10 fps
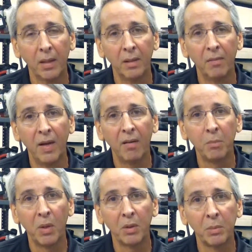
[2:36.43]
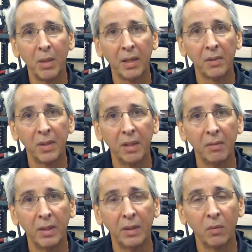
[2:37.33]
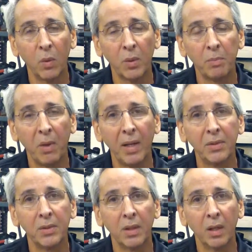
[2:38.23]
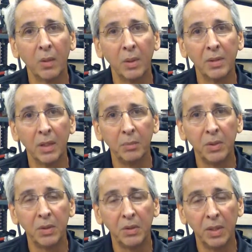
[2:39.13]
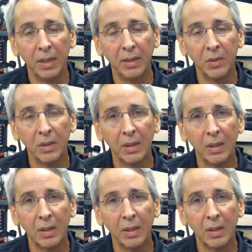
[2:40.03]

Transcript: The ValveBoss Model 70, of course, prices are always subject to change,